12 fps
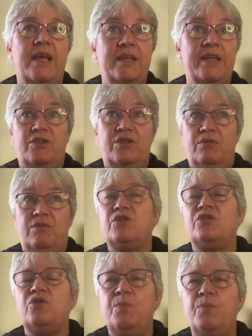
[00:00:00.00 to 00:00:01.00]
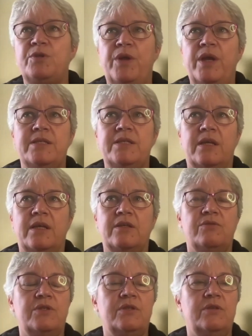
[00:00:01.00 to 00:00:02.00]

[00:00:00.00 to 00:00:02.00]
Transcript: And it's super depressing to